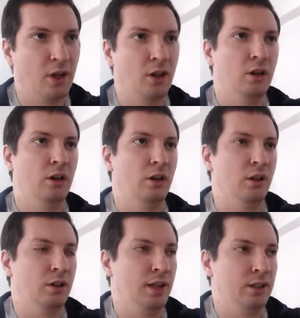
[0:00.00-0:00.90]

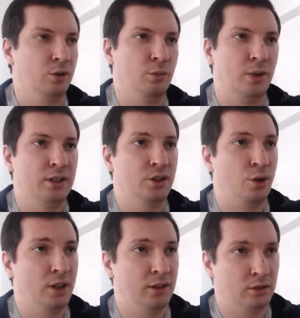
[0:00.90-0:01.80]
that you might
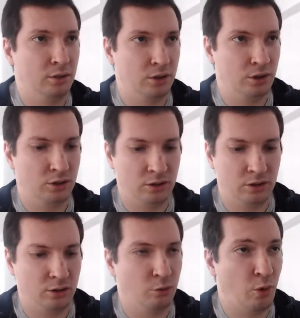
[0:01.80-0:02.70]
run on
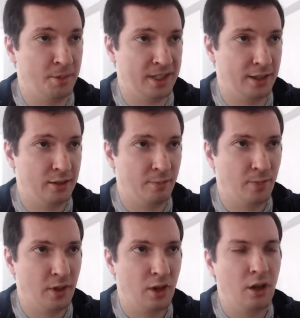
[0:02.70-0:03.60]
your website,
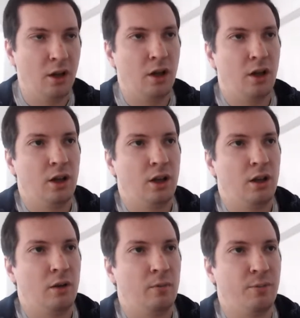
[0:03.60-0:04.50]

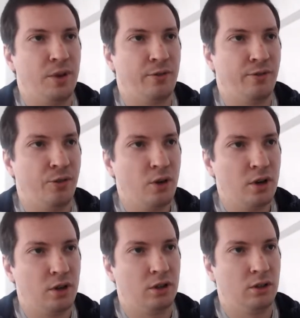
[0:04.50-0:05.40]

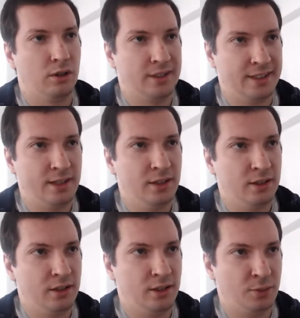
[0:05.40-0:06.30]
before sending
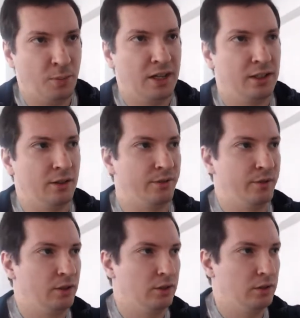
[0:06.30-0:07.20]
the respective
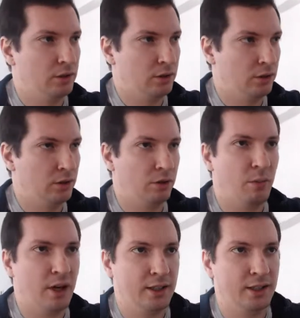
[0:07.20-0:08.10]

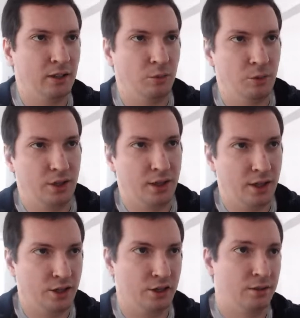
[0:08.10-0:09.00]
marketing
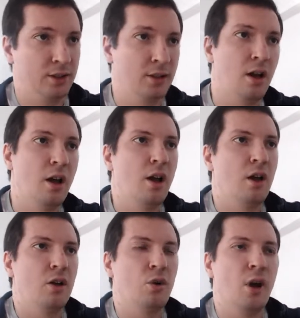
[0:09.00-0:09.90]
communications,
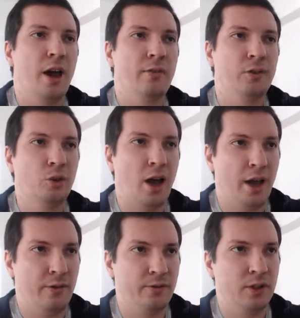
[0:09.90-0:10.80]
you have to
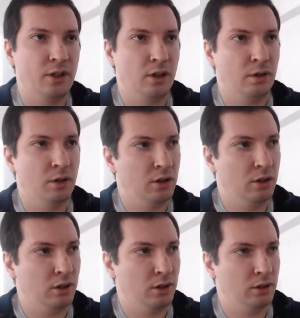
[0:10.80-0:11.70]
have
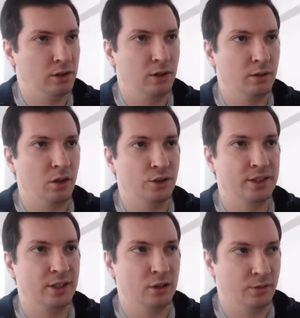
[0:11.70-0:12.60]
the
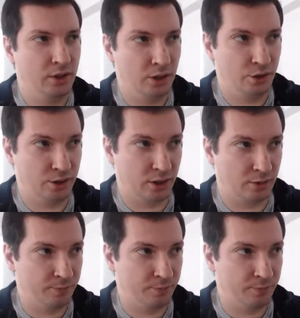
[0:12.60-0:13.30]
consent of the user.